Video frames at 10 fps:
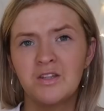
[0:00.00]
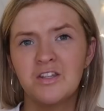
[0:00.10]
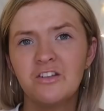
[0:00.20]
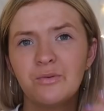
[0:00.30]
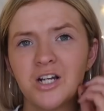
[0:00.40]

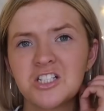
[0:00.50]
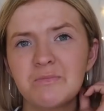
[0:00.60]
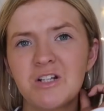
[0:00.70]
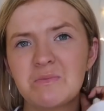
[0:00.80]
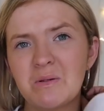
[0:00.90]
These were actually
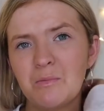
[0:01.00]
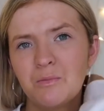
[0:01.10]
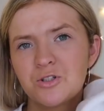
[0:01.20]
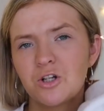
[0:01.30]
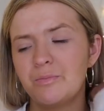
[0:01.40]
meant to be my
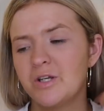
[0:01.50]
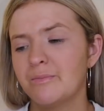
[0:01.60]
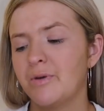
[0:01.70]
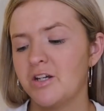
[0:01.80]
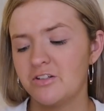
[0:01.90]
mum's
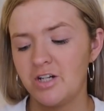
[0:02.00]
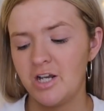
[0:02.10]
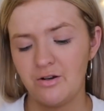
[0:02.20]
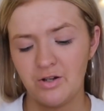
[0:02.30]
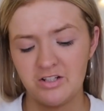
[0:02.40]
shopping, but I don't know
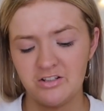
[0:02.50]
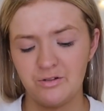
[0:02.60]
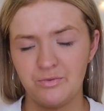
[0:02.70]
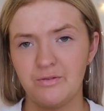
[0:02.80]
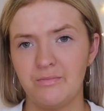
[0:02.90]
how I ended
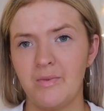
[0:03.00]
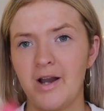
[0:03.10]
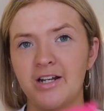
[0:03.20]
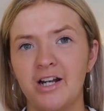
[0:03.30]
up with them in mine